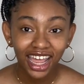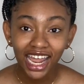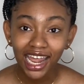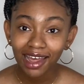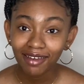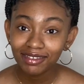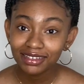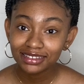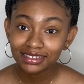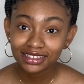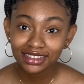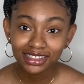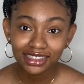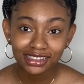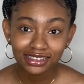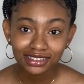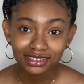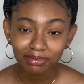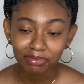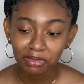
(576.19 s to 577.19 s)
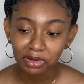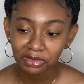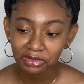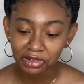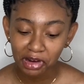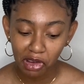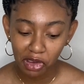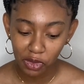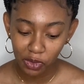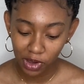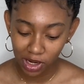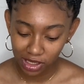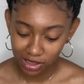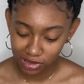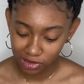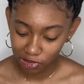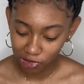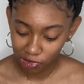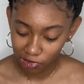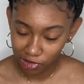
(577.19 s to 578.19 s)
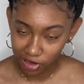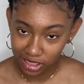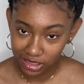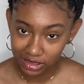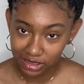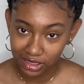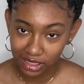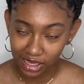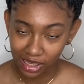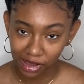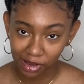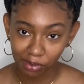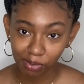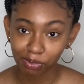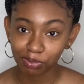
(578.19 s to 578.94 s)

ever since before we went into quarantine.